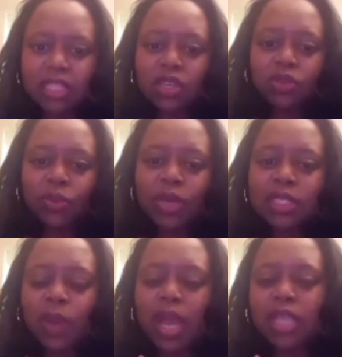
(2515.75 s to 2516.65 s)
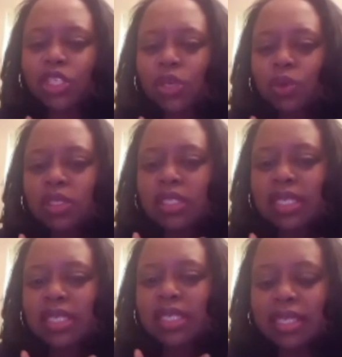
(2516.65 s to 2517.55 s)
And so the reason why I chose
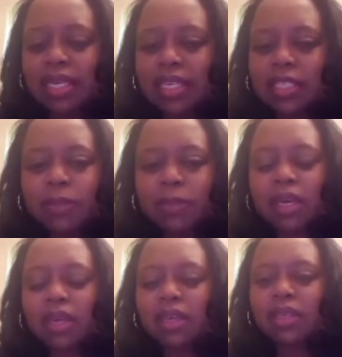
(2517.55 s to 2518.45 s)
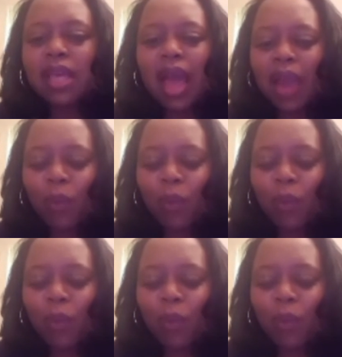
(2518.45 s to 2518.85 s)
DC is because